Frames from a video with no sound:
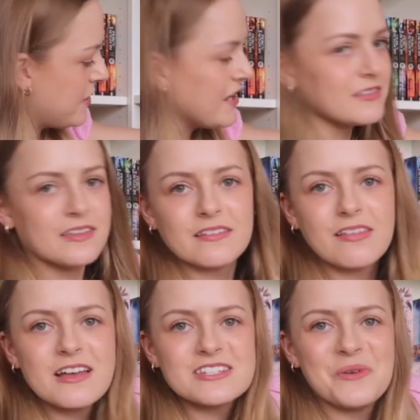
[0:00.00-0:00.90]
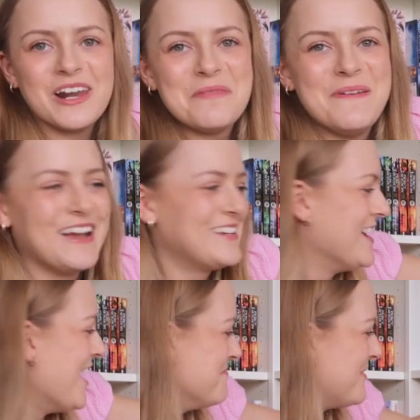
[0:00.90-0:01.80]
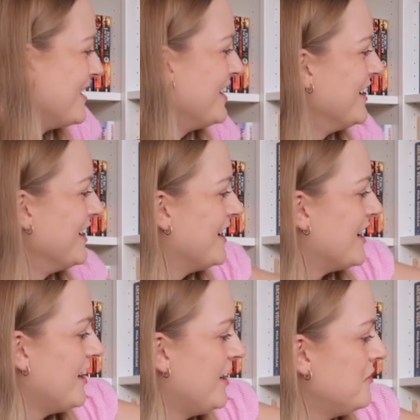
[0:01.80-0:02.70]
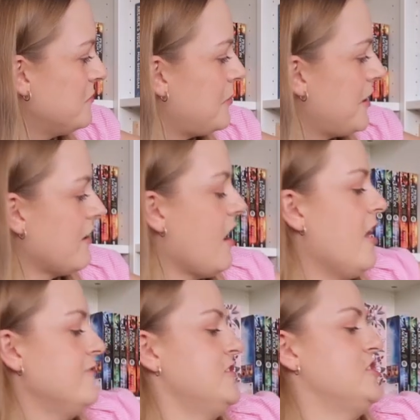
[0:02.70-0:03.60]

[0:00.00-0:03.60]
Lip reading: bigger than the last one I picked up. What about Half a